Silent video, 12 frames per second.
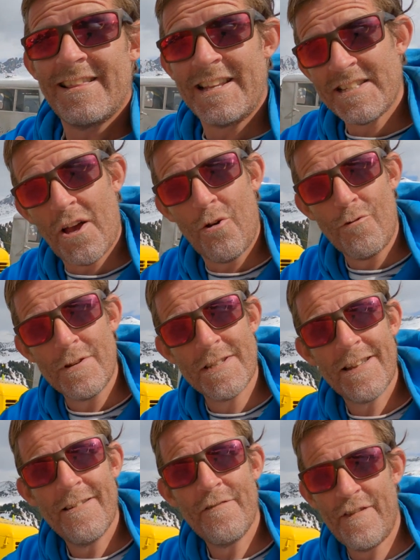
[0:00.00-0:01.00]
these old
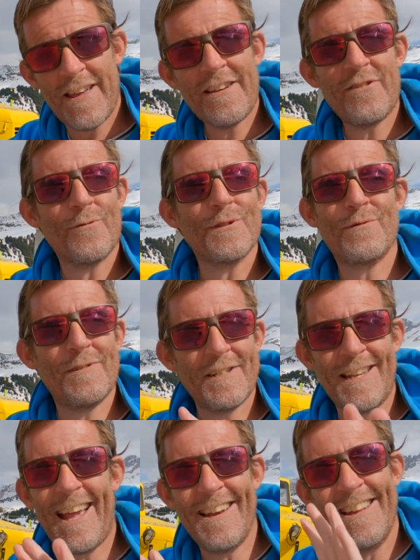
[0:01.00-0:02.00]
vehicles, which
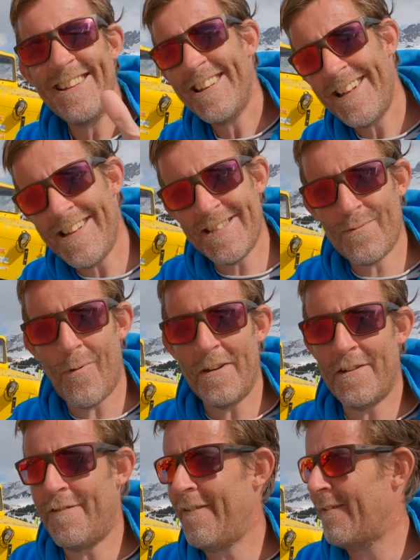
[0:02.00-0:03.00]
again is
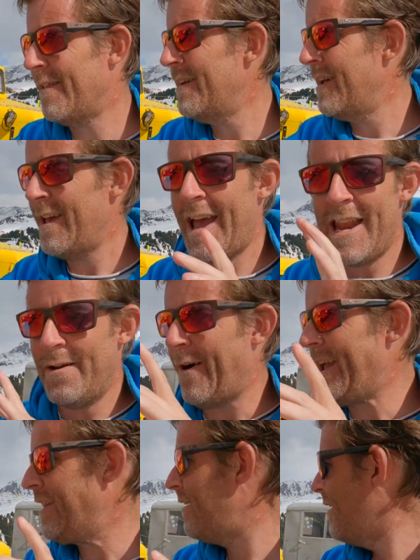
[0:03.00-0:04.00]
wonderful. Anyway,